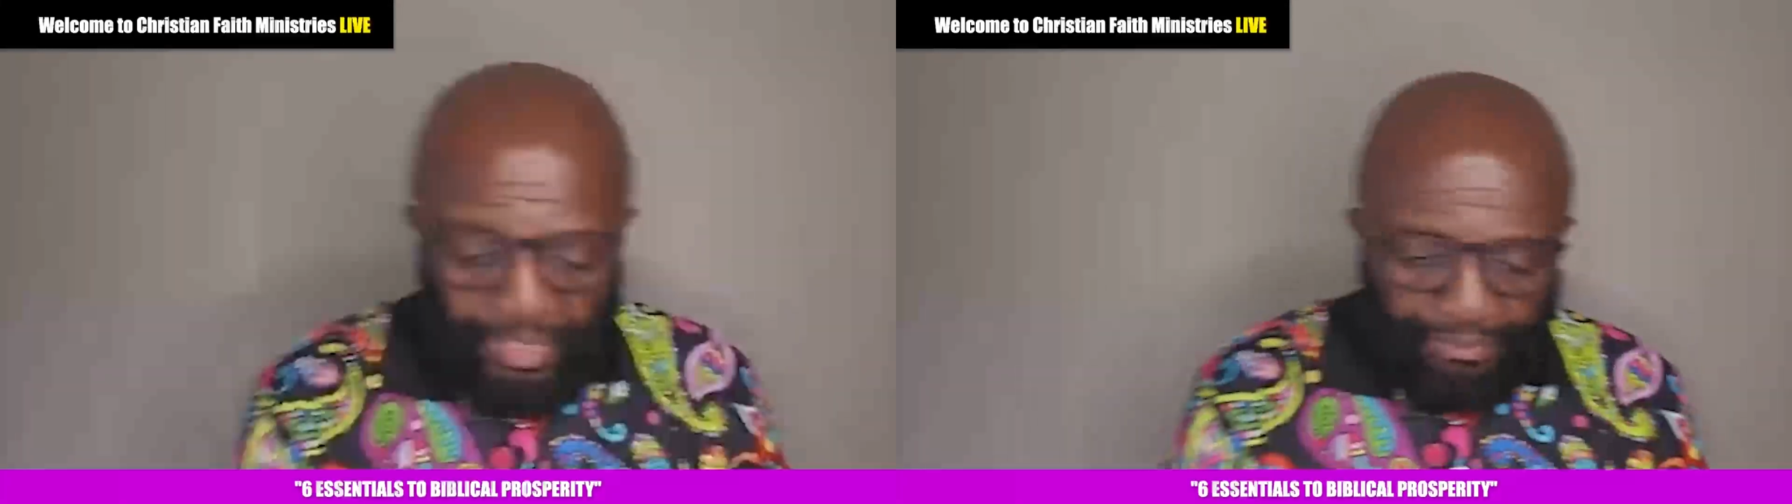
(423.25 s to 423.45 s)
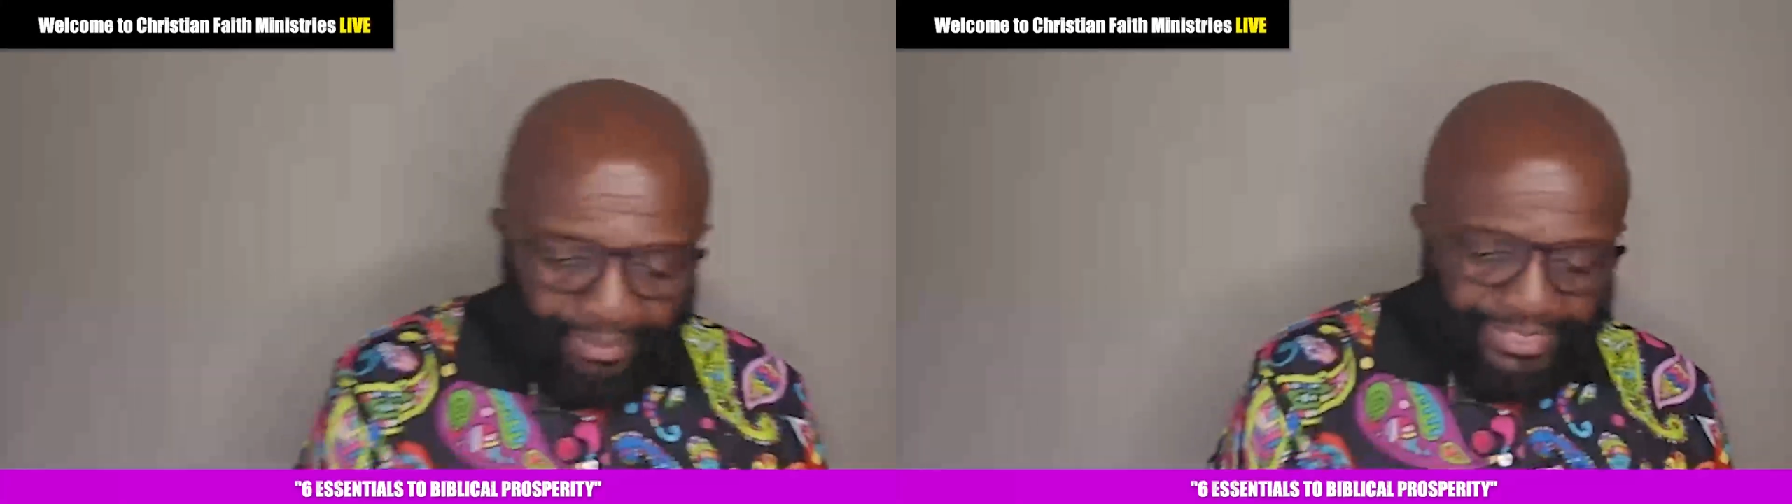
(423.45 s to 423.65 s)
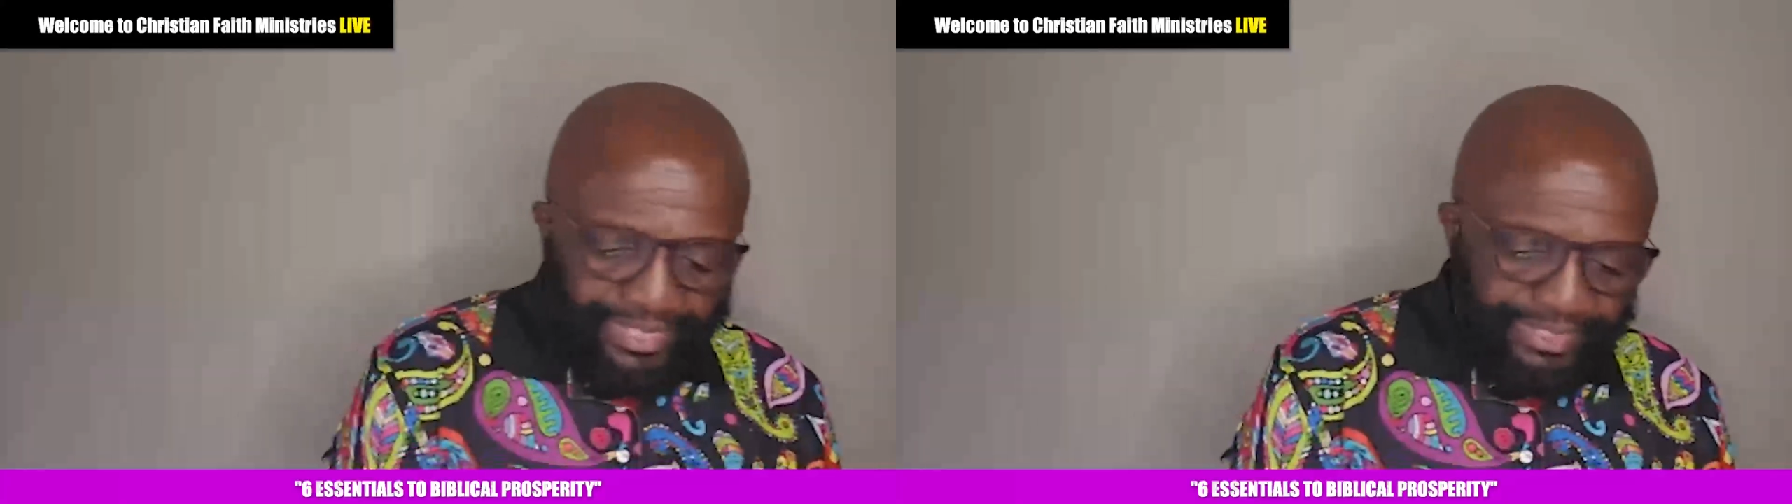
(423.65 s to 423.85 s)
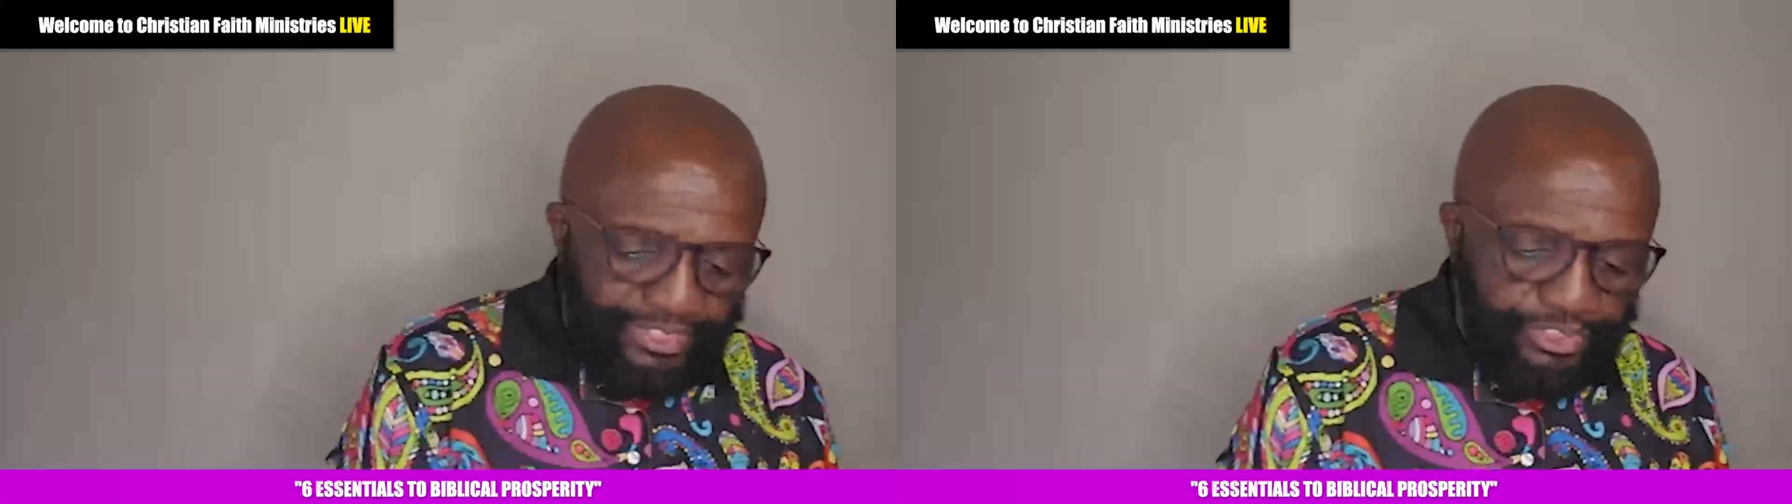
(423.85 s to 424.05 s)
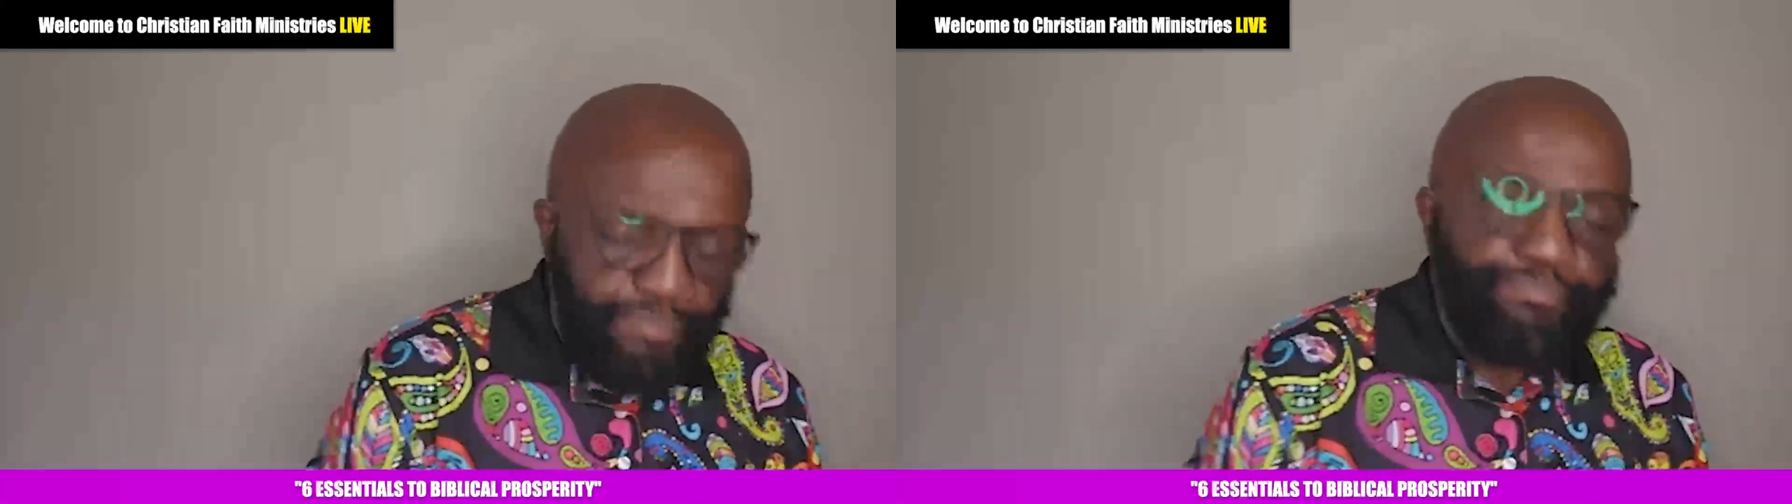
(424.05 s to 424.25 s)
Praise God,
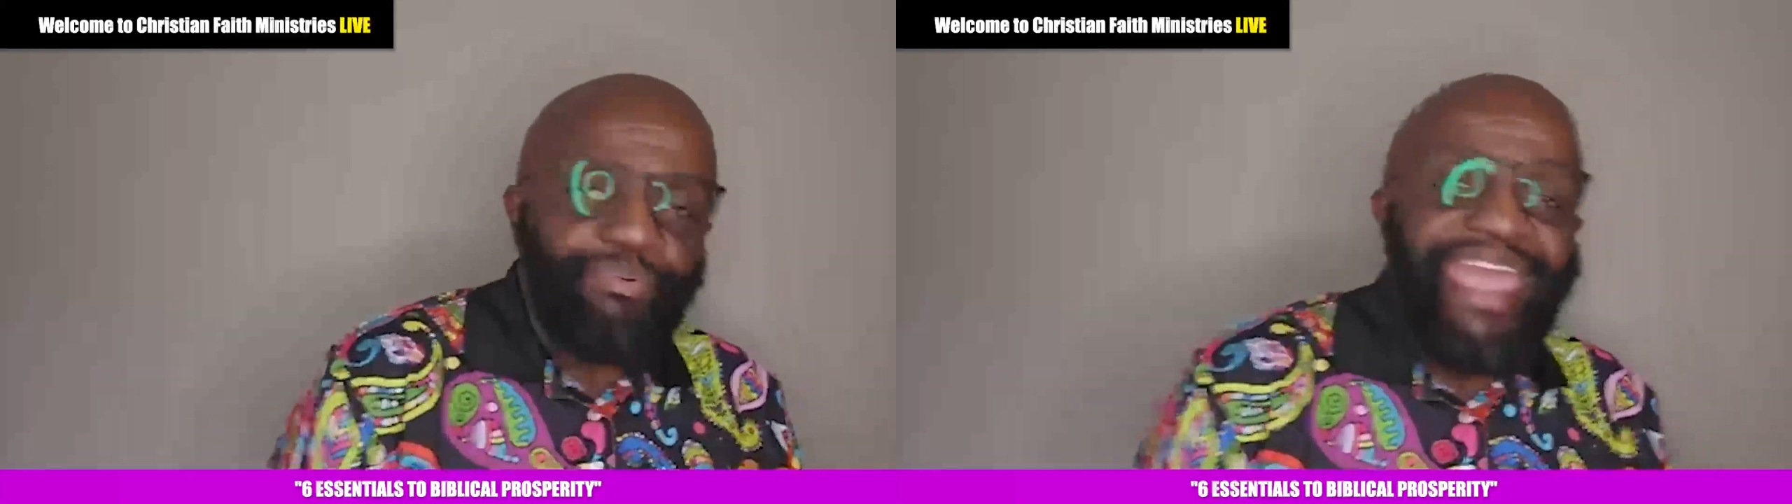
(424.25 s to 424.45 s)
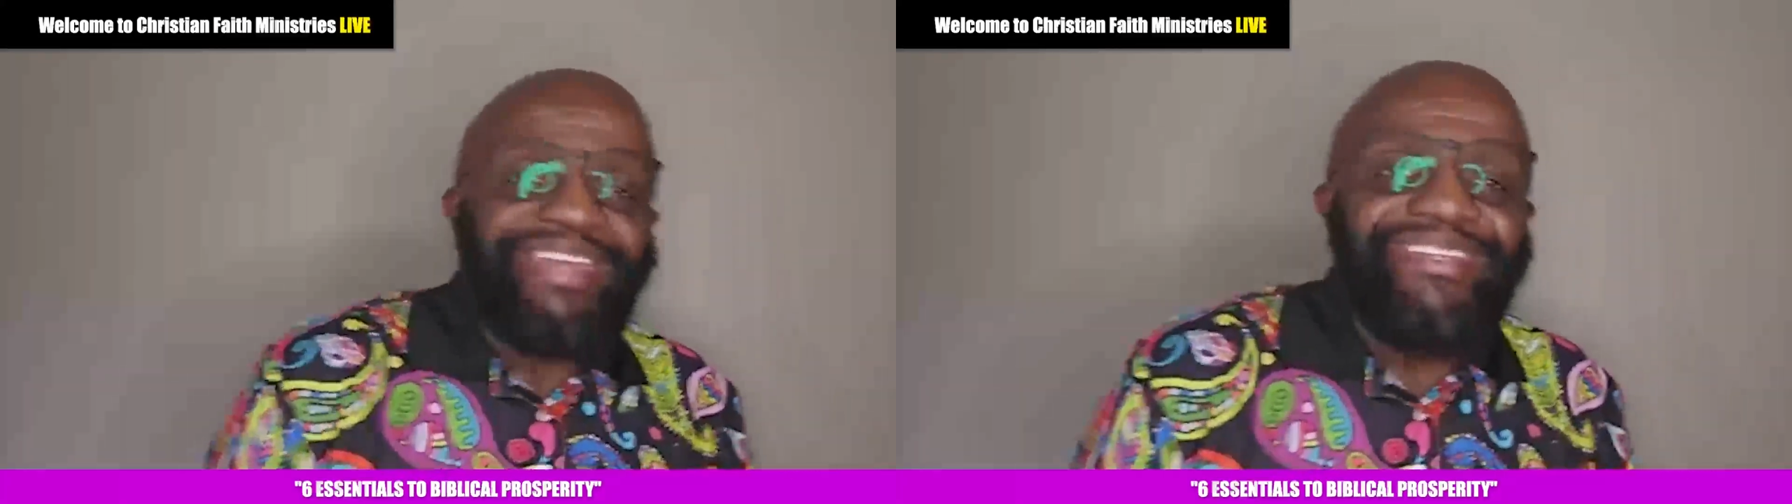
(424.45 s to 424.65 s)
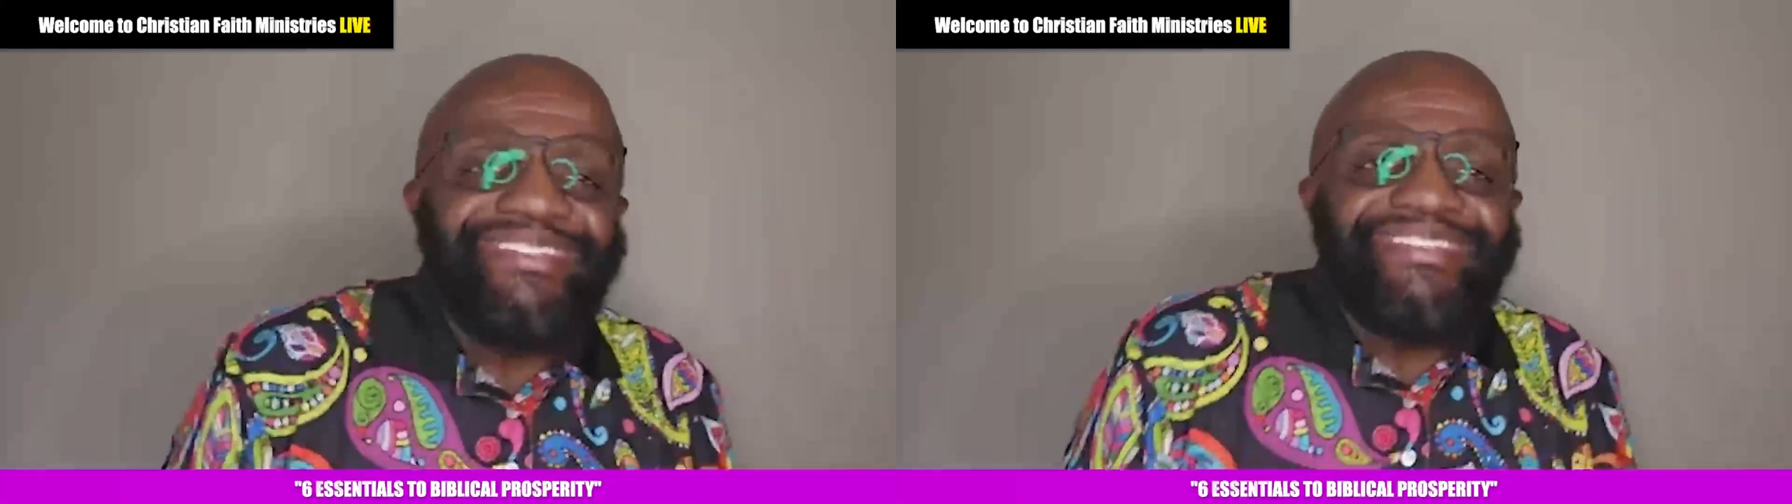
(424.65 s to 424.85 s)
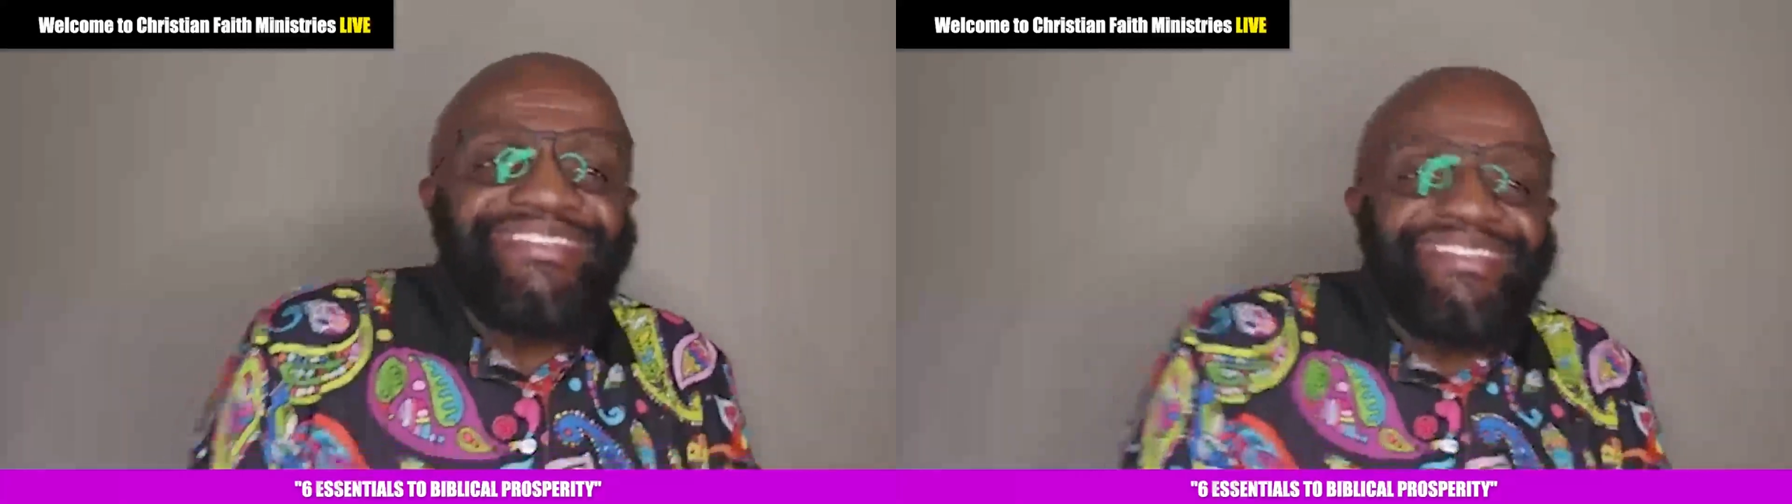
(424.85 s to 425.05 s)
it's to practice